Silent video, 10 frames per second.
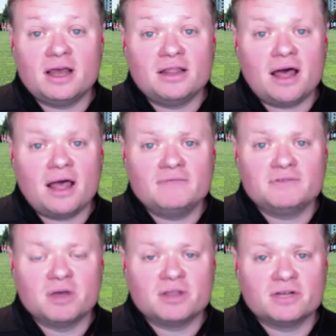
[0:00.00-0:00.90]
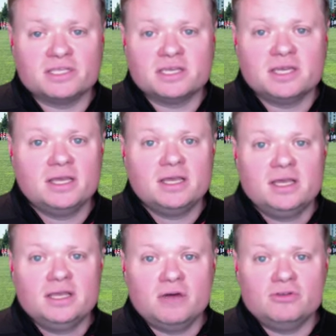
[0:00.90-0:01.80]
lives, whether it's,
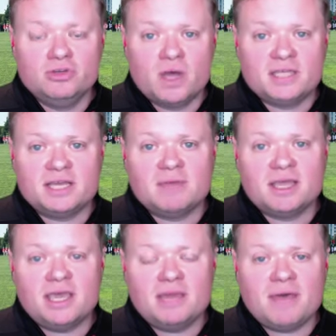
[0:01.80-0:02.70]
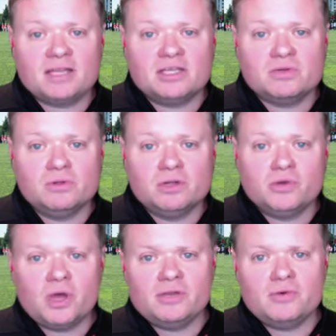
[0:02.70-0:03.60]
you know, do I send my kid back to school or do
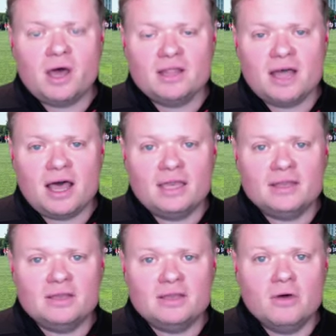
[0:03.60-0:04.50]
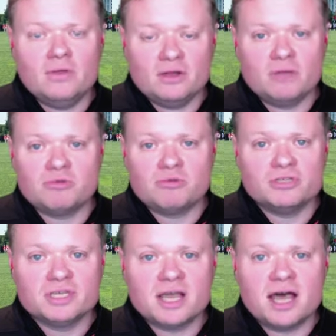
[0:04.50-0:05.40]
I do online? You know, there are pros
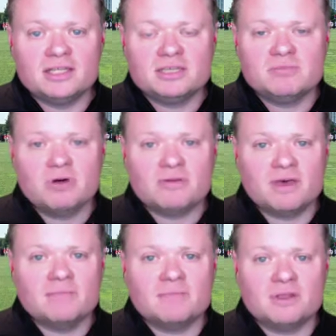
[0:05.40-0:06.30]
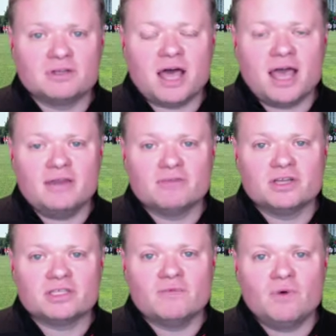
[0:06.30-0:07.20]
and cons to both of them. There's a heightened
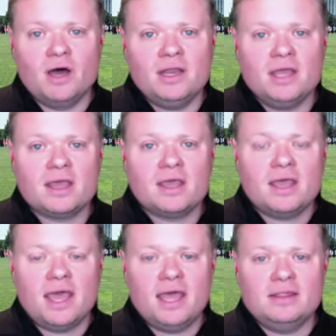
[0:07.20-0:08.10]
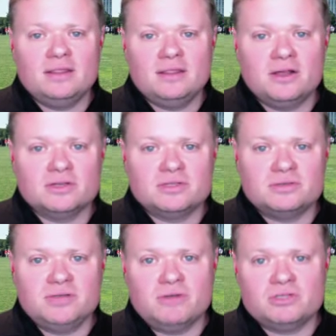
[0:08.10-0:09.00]
risk of one, and there's,
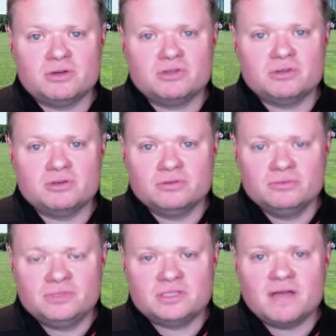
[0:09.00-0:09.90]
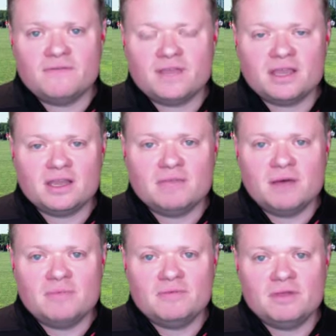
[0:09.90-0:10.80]
you know, social stuff that can come
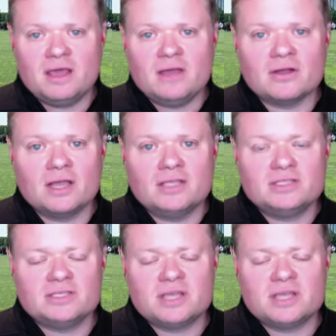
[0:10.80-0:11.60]
up with the other. It's just,